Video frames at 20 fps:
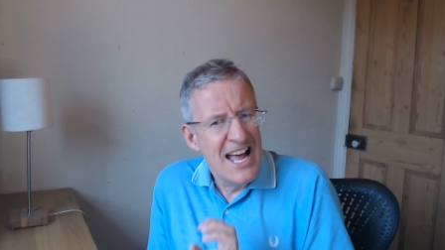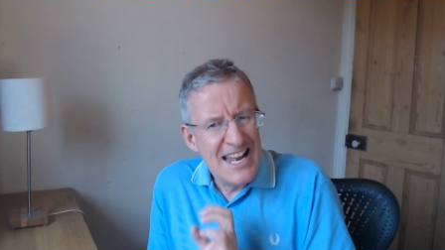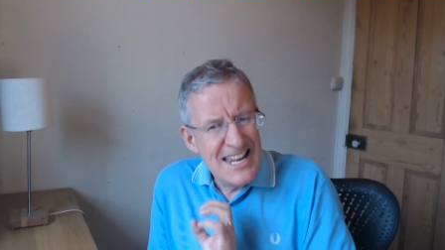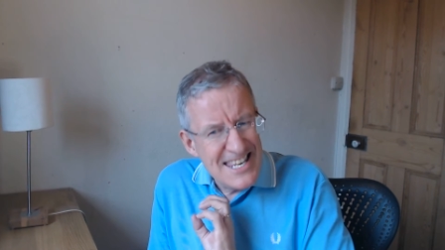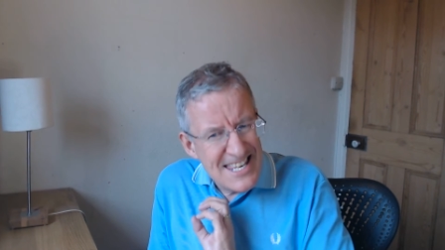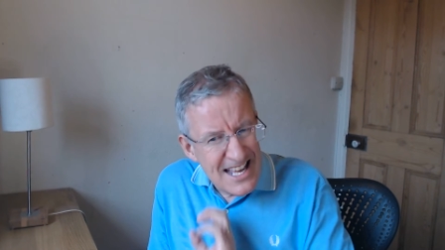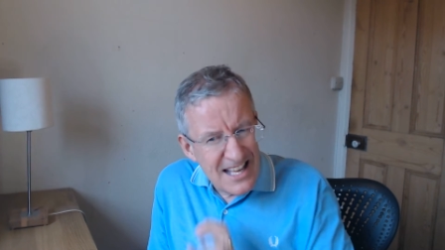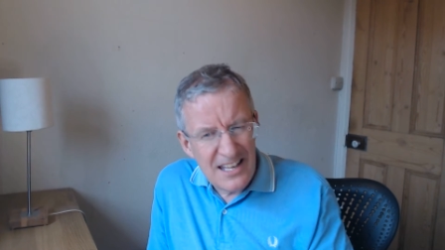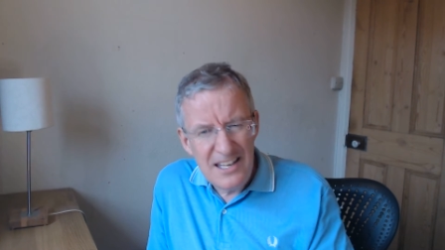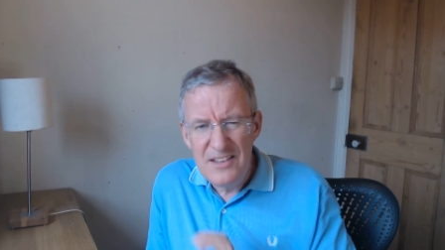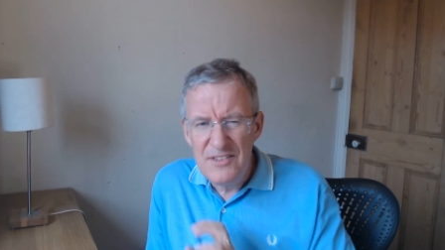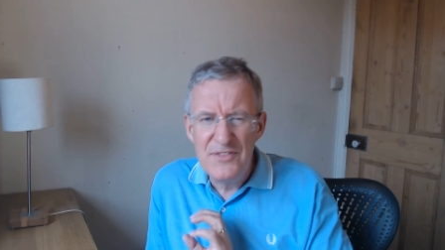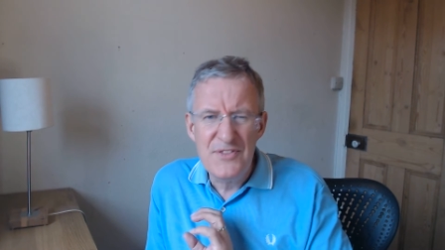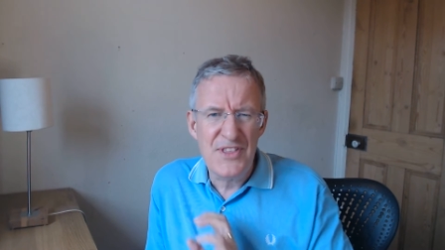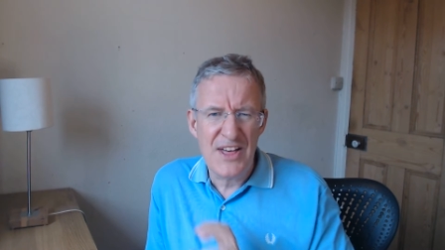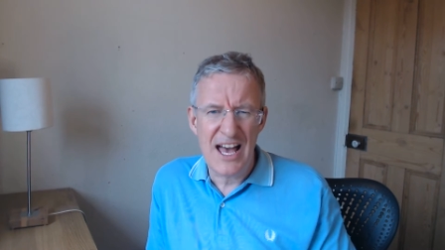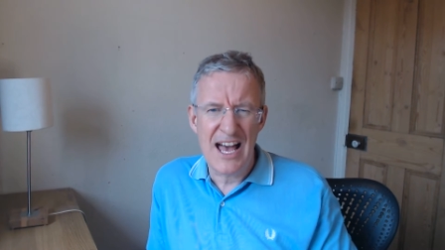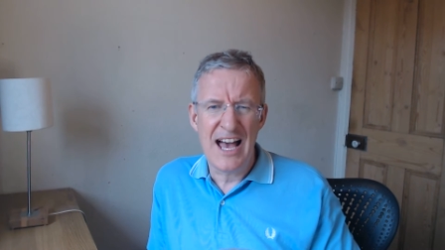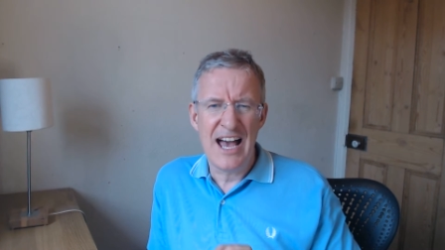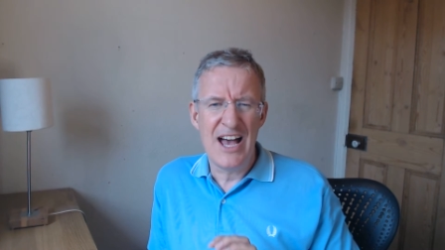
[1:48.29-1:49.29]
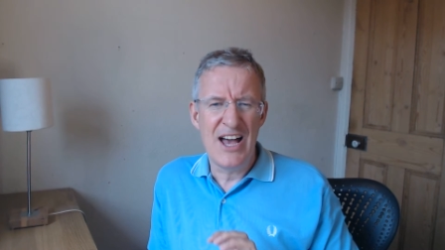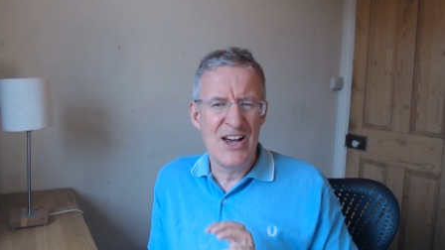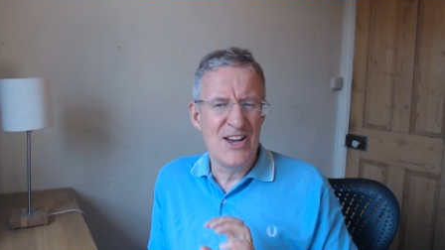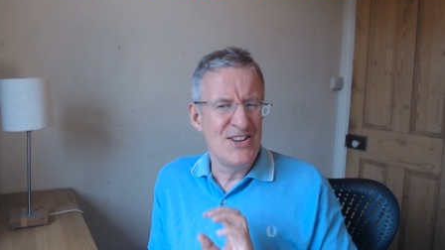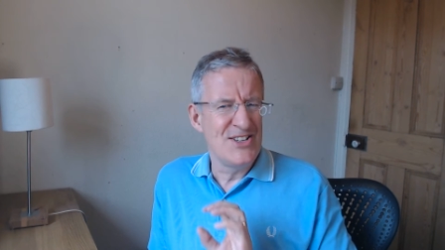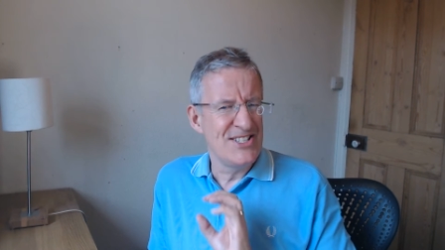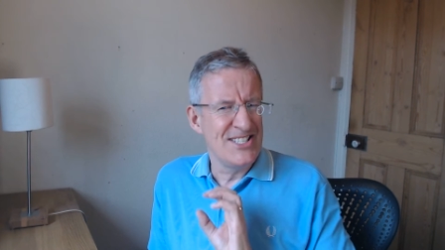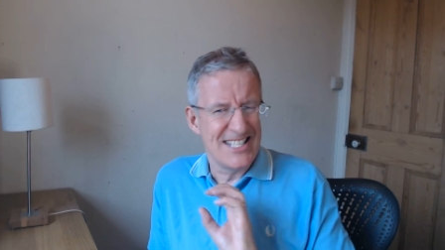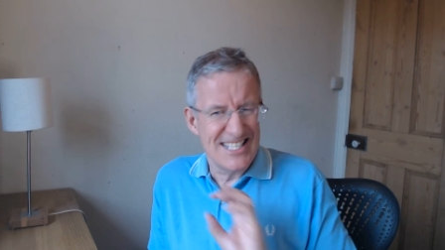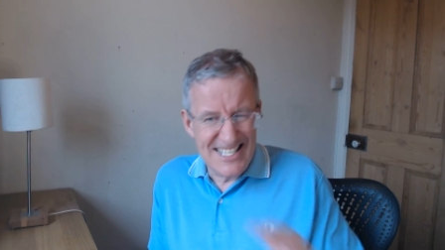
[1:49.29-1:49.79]
None of
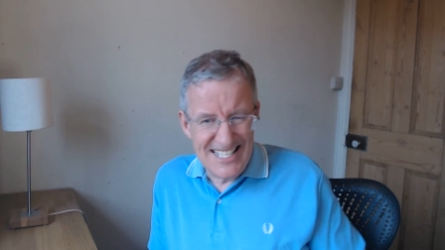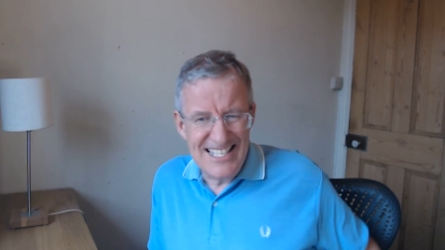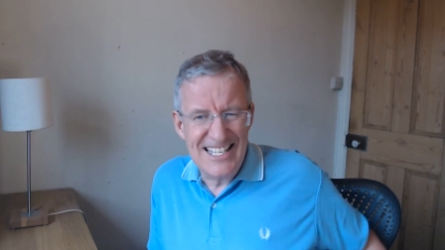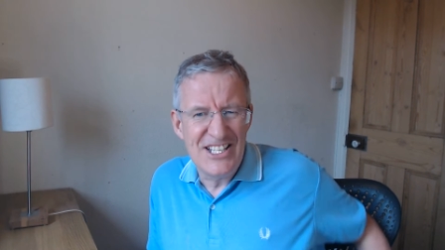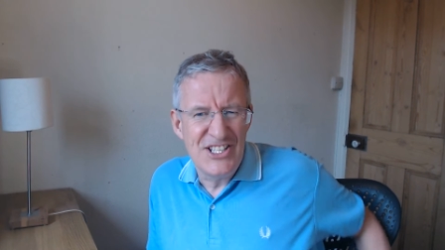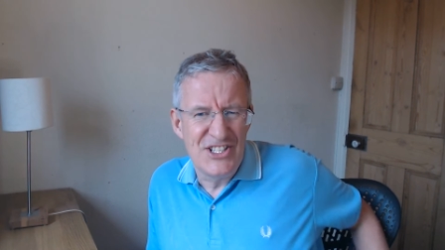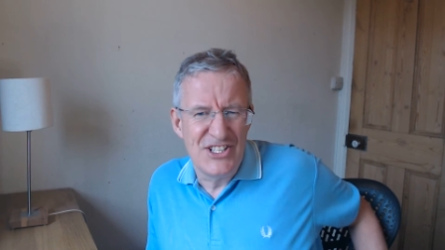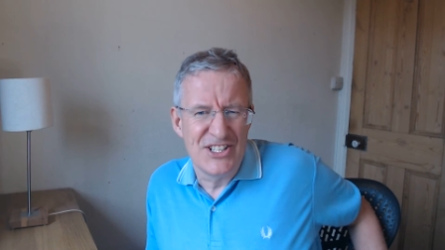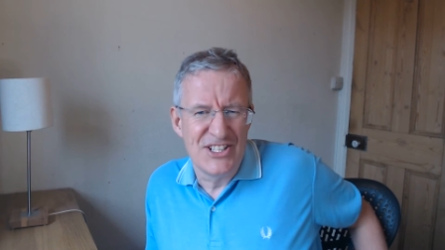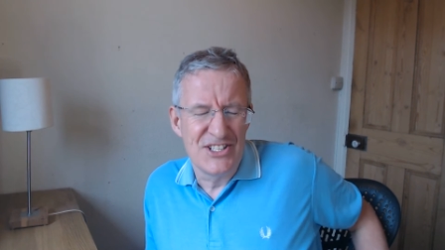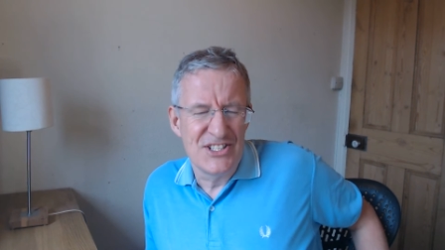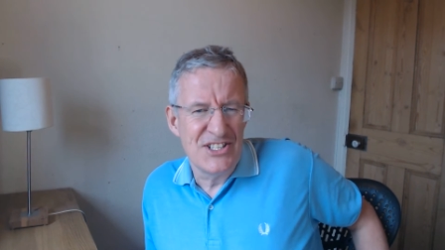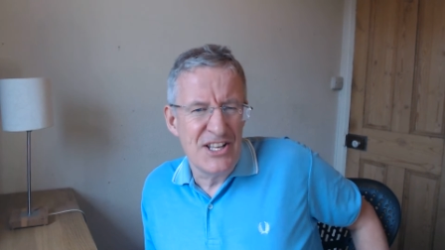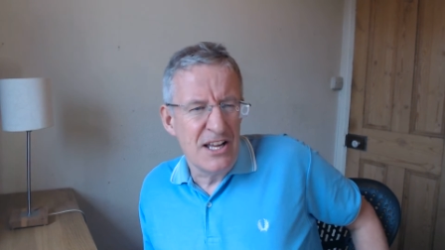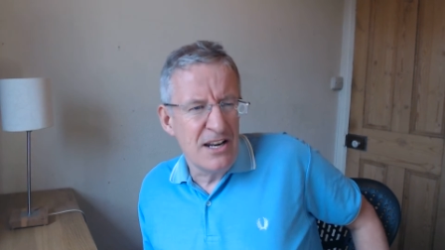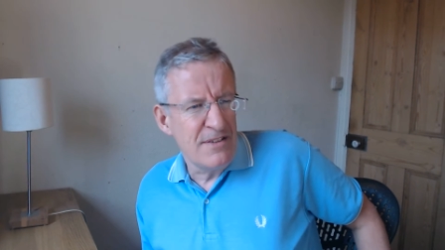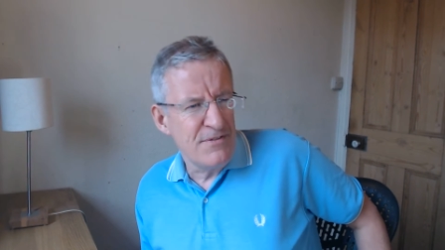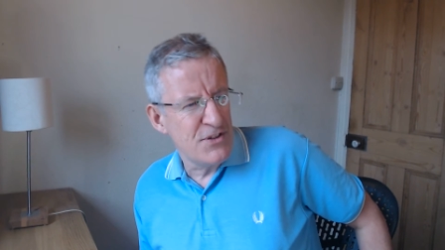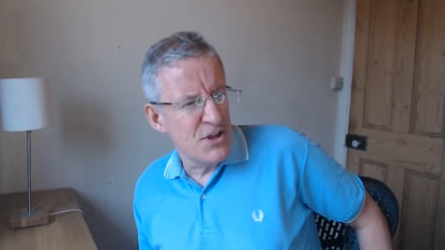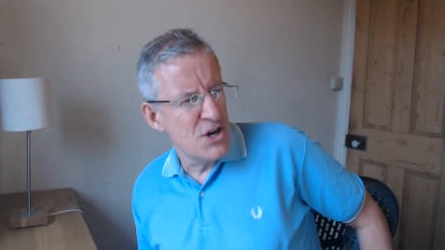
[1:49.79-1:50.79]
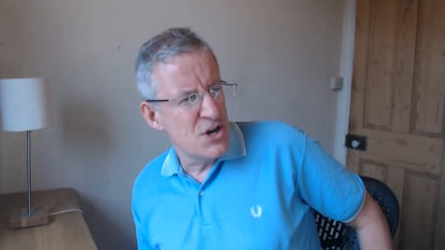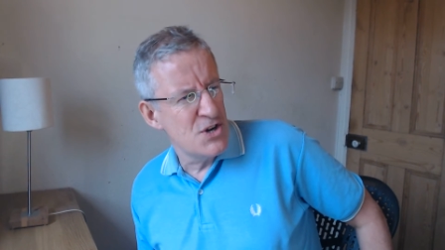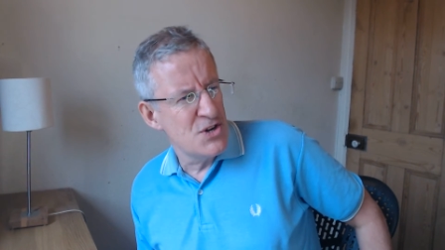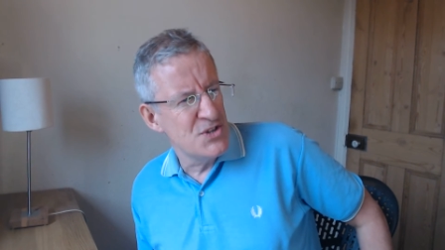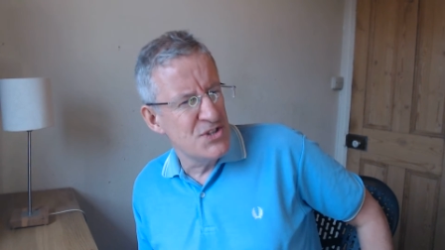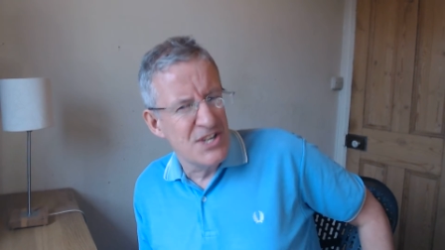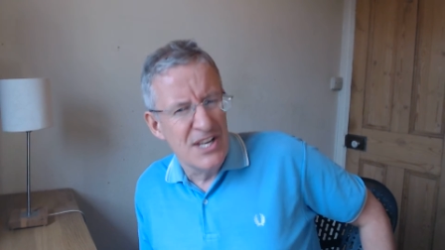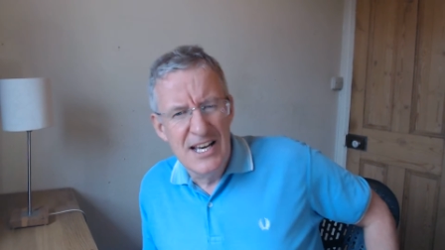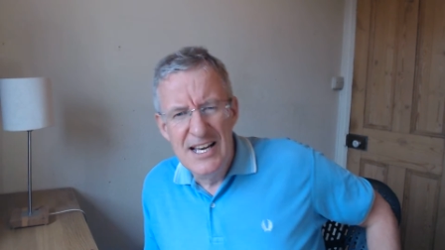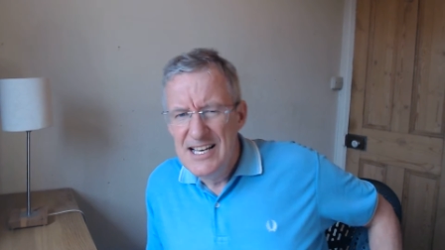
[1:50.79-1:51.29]
those decisions, none of
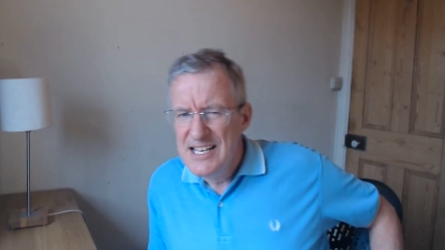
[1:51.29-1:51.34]
those